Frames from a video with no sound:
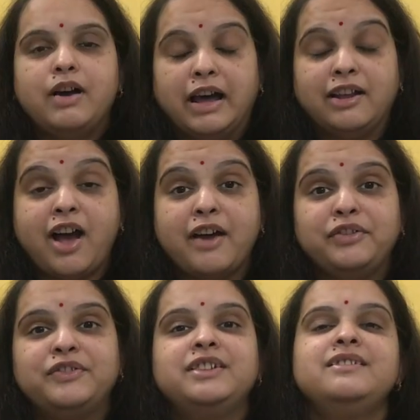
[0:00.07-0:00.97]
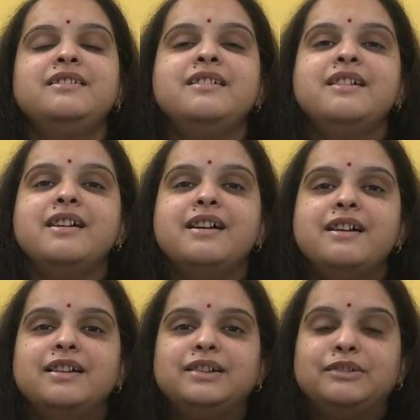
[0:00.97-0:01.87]
Hello everyone,
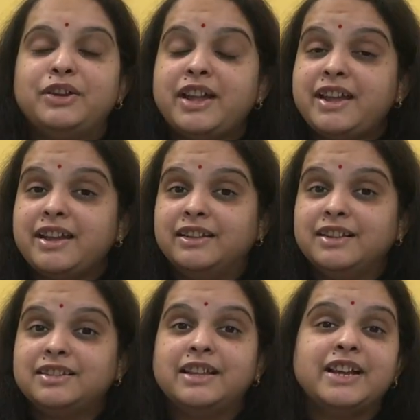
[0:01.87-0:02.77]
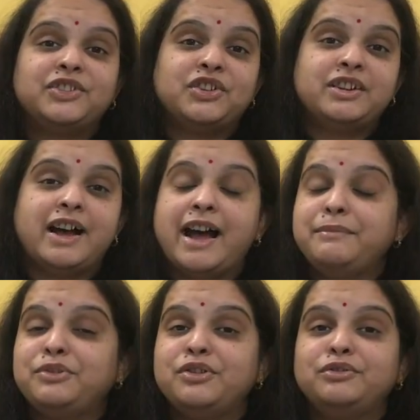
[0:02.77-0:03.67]
today in this lecture I
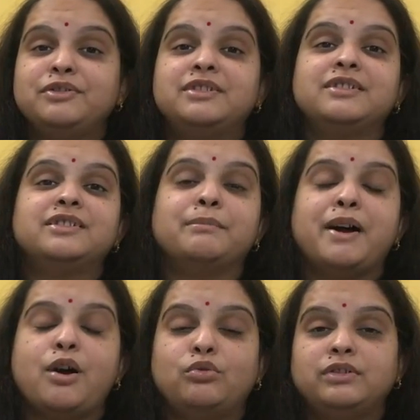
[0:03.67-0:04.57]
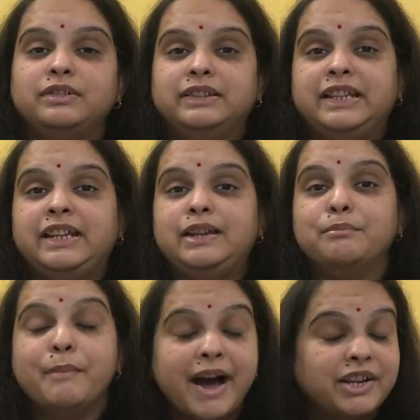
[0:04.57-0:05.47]
am going to discuss about
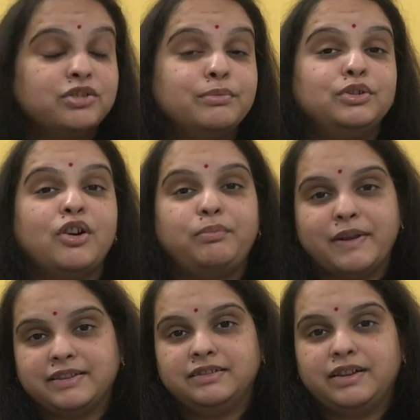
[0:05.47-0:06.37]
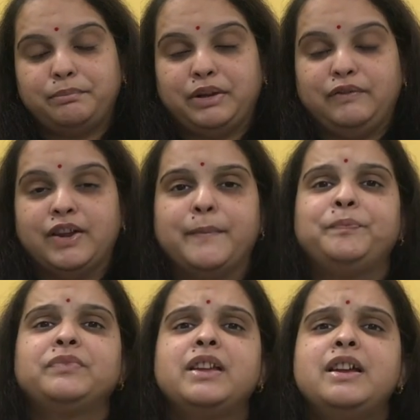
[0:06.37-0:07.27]
the management of placenta previa.
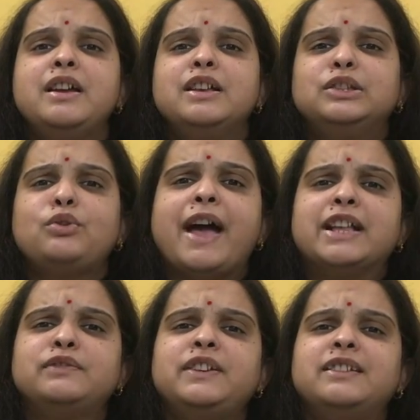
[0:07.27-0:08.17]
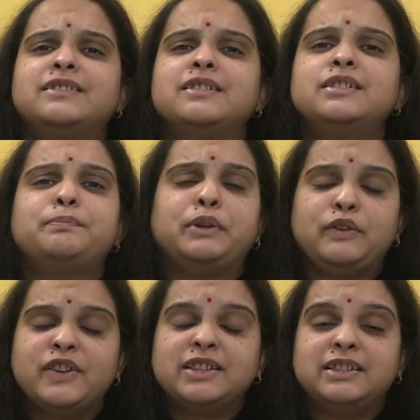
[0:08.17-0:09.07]
So as we discussed
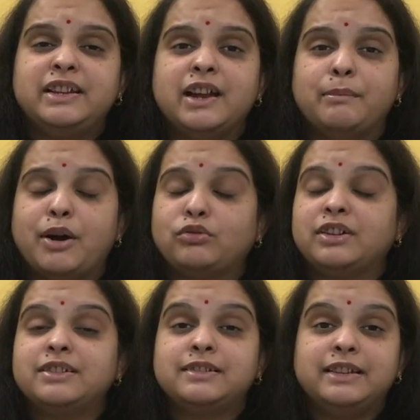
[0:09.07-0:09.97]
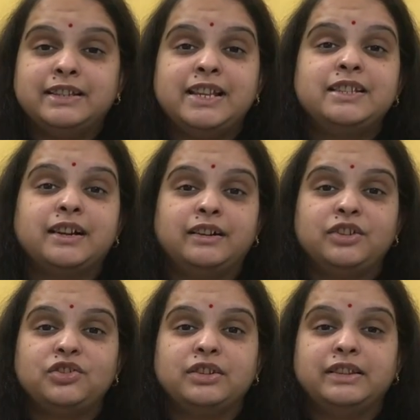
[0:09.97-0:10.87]
previously about its disease
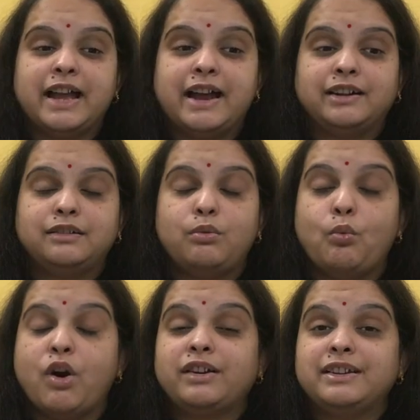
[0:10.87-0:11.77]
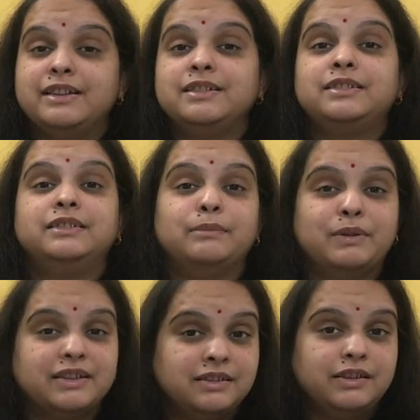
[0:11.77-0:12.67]
condition, that what is the
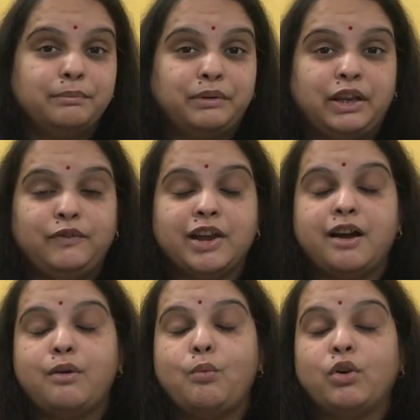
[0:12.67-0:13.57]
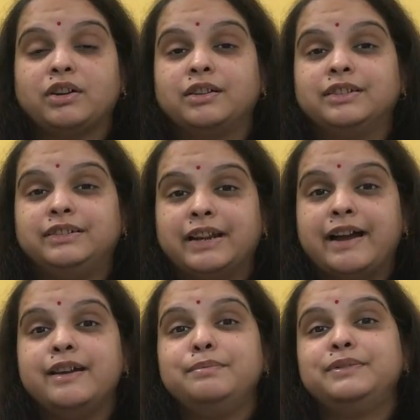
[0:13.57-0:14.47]
placenta previa, what are the
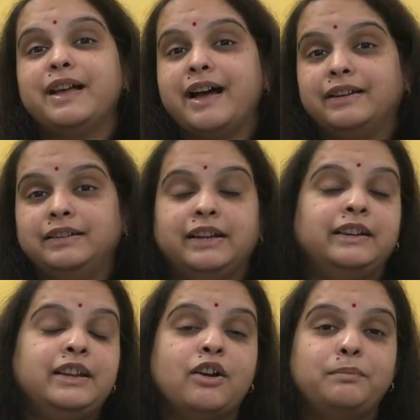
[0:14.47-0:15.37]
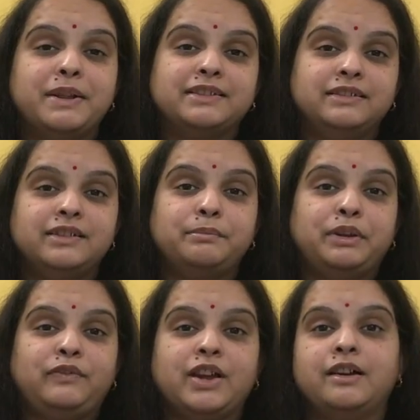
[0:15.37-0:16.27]
types and degree of placenta
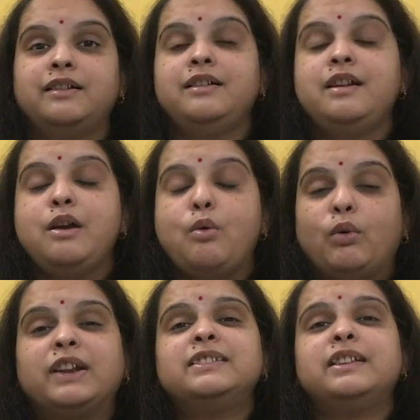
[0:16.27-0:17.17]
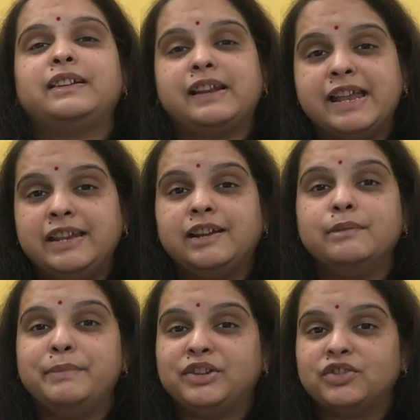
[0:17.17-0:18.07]
previa, what is the clinical
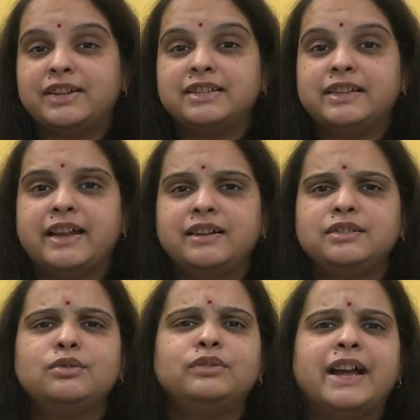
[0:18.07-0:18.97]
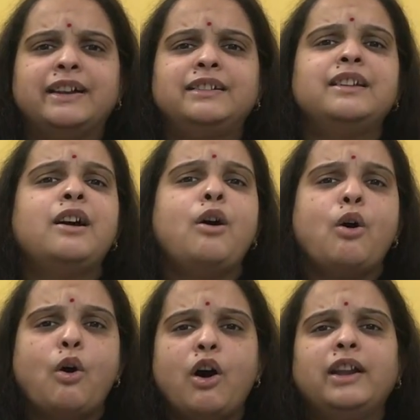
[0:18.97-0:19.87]
picture is there, so that
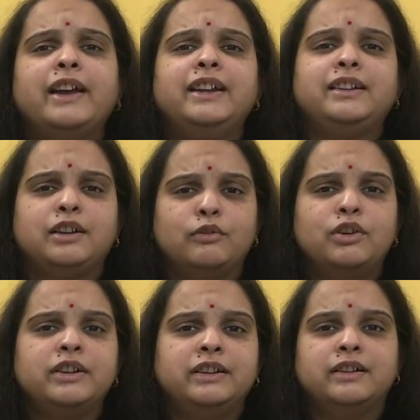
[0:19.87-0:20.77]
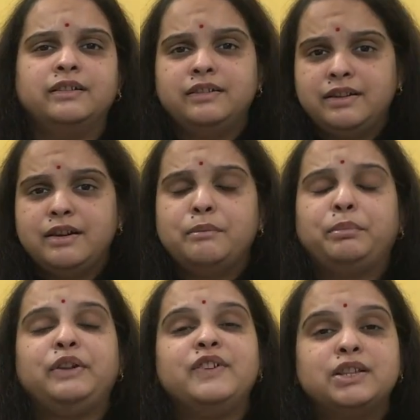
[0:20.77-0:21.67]
all I covered in a
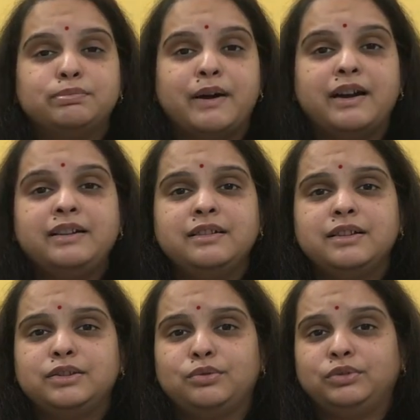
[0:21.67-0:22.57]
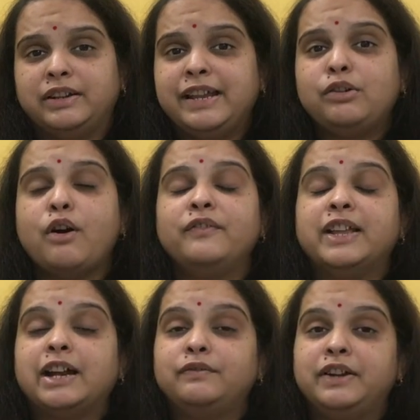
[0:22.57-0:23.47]
previous part. So the link of
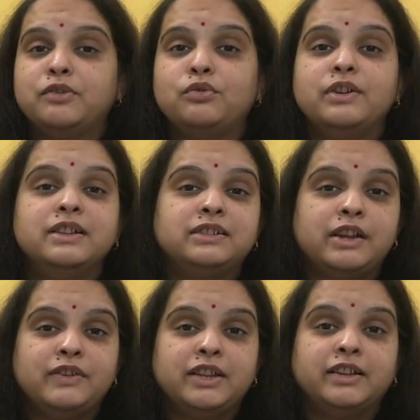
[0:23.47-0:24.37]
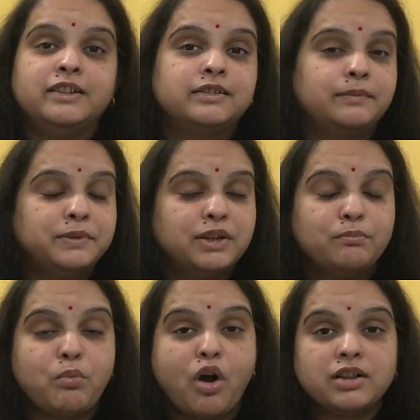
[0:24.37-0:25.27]
that video is given in the
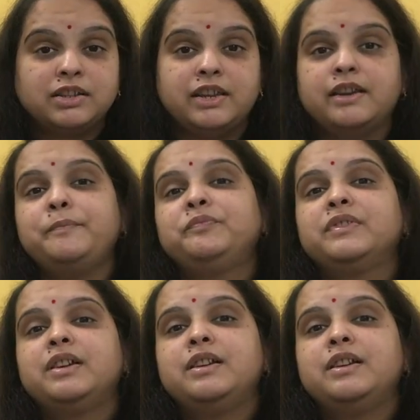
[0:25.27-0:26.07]
description box here.